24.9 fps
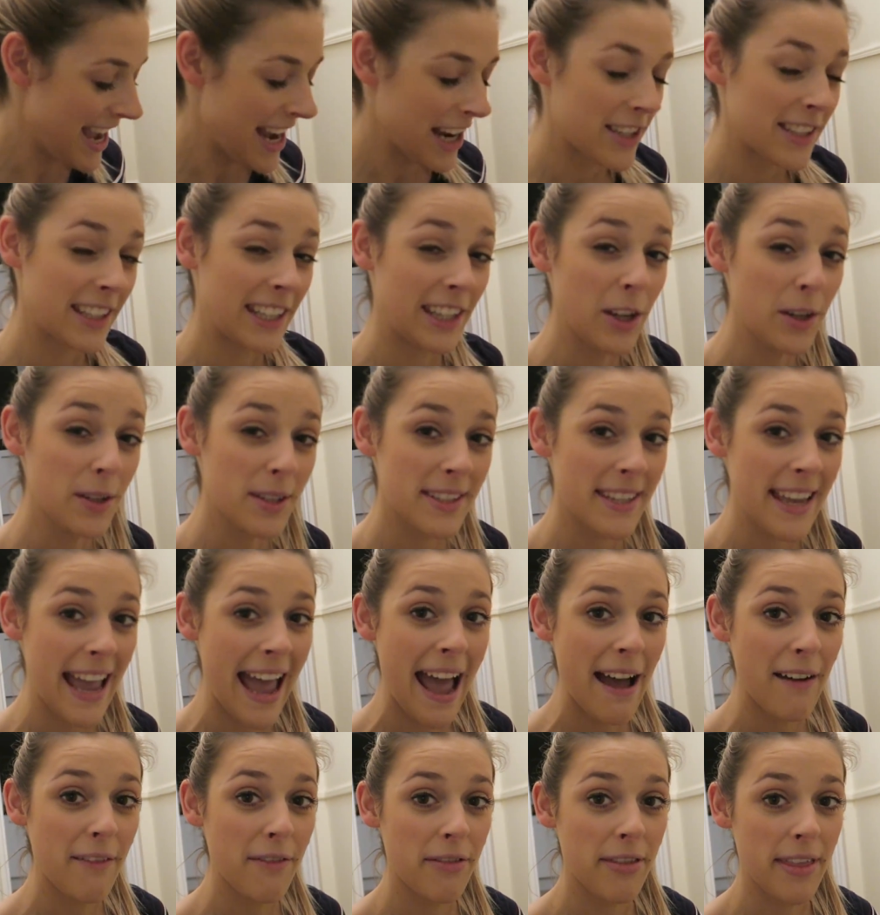Because he used to
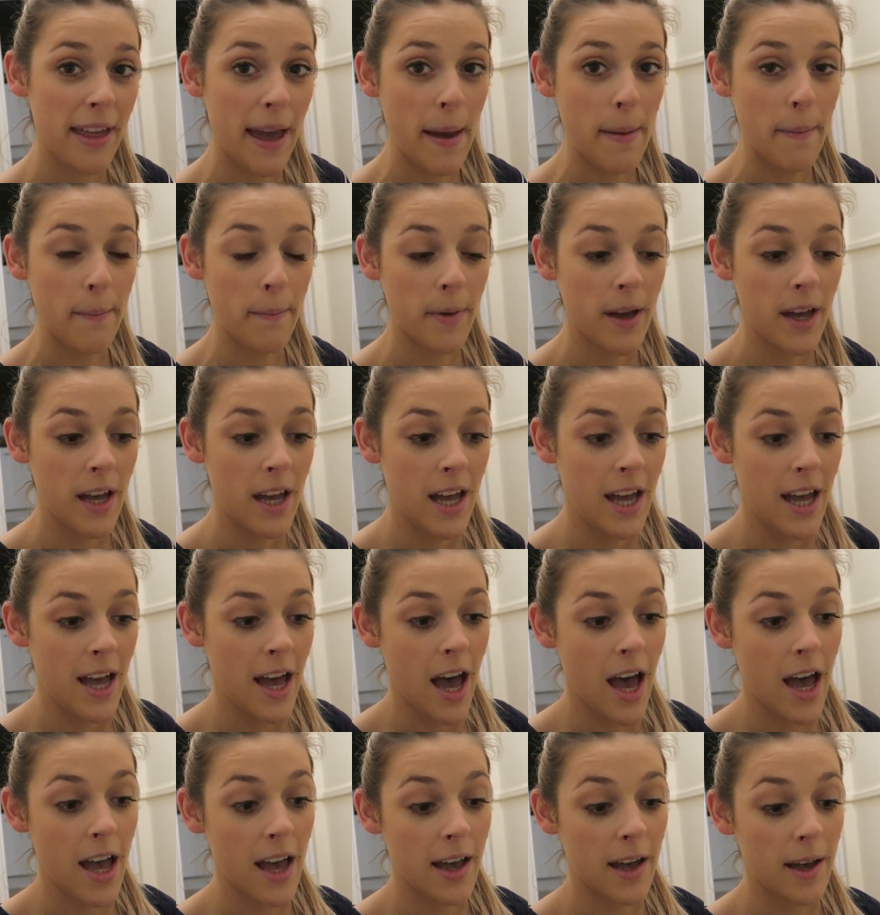have them
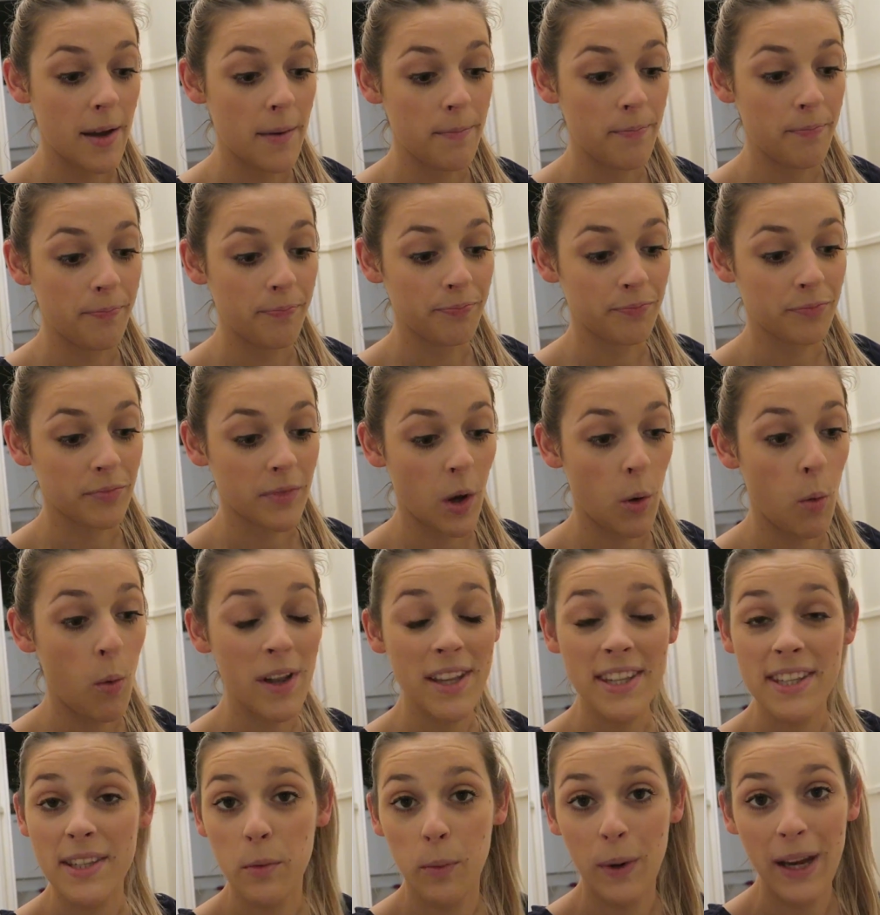um,
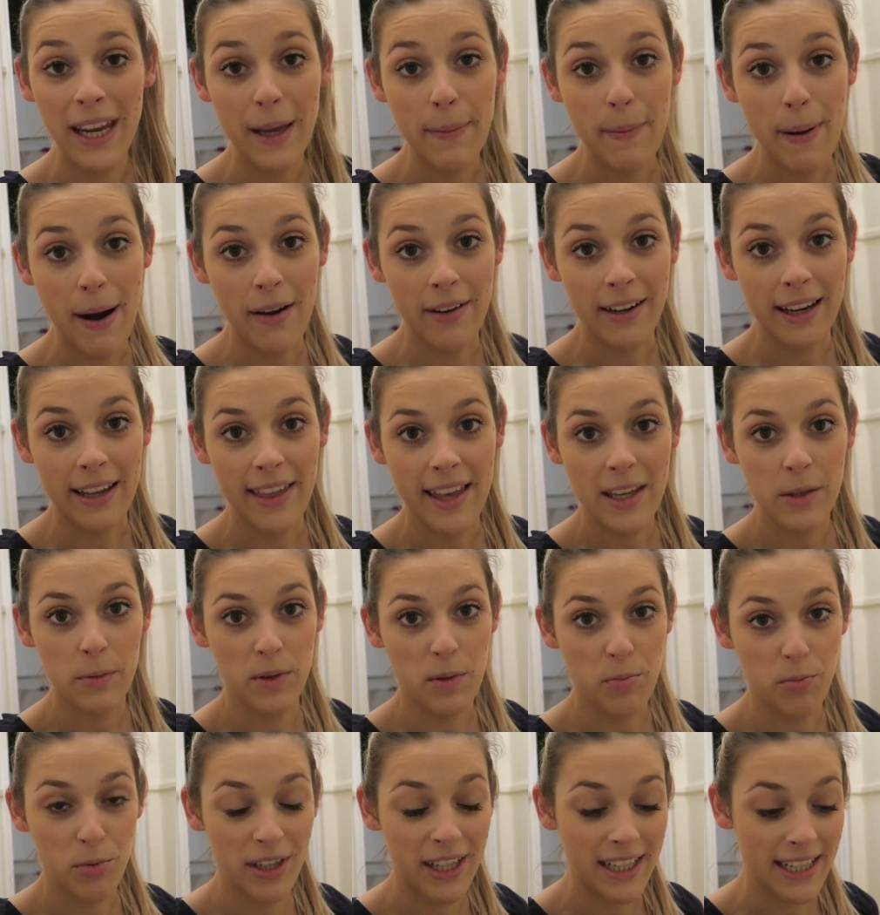once a week, apparently. That's
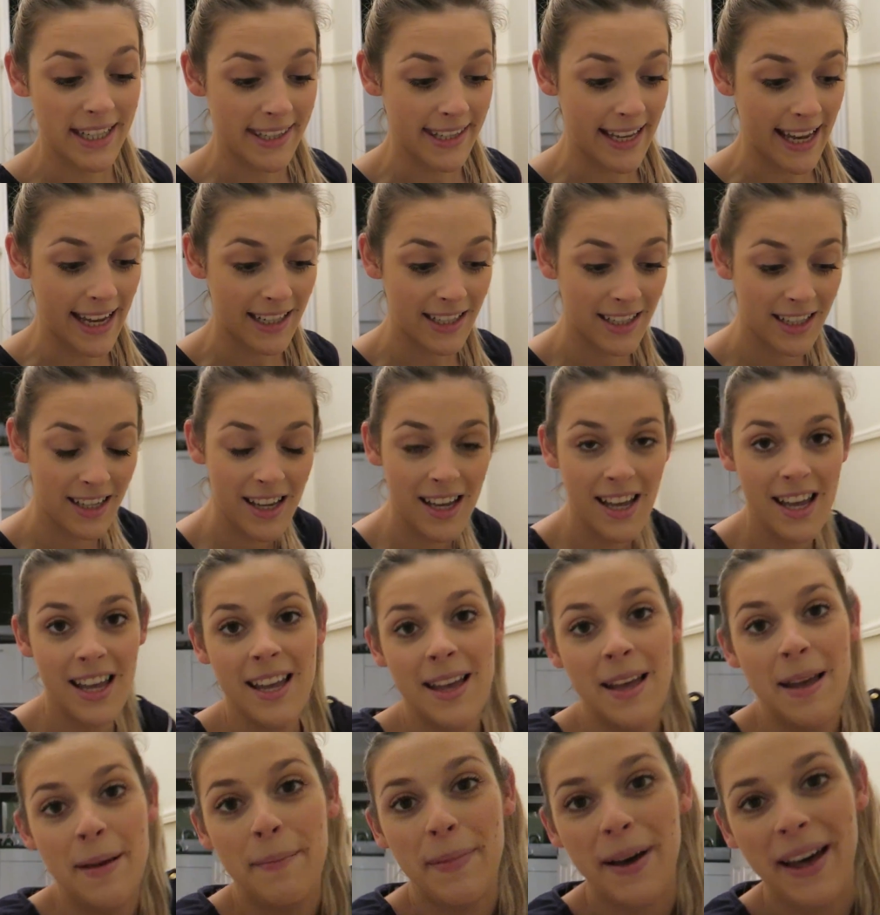what the breeder said.
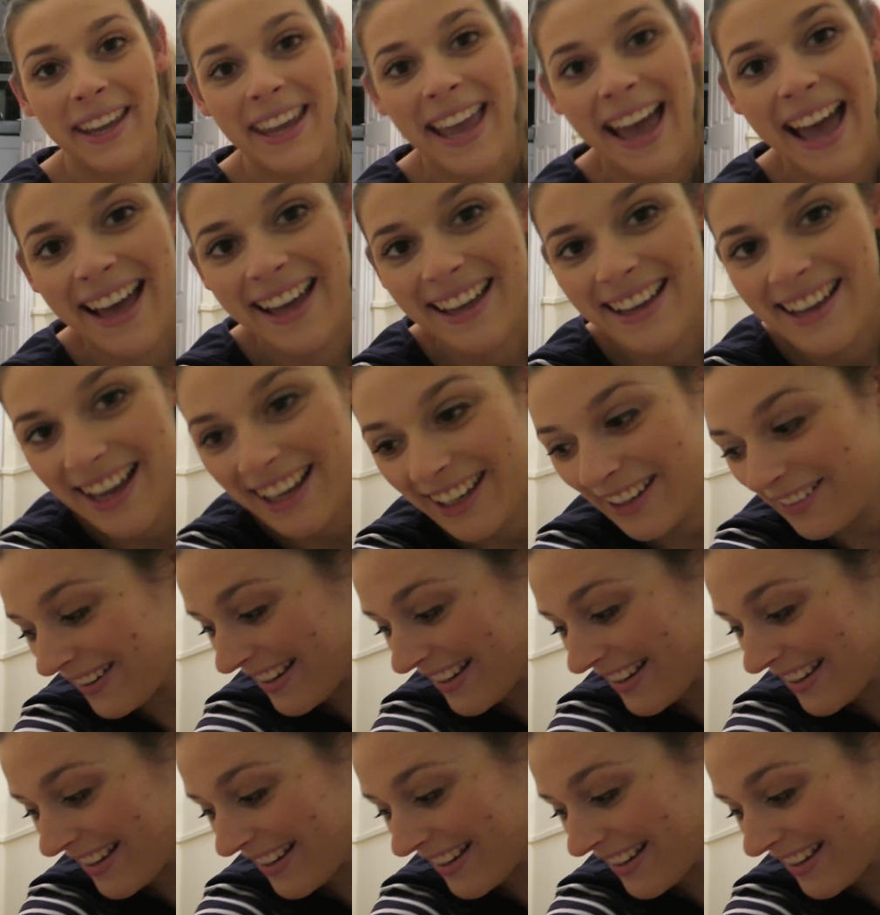But yeah, are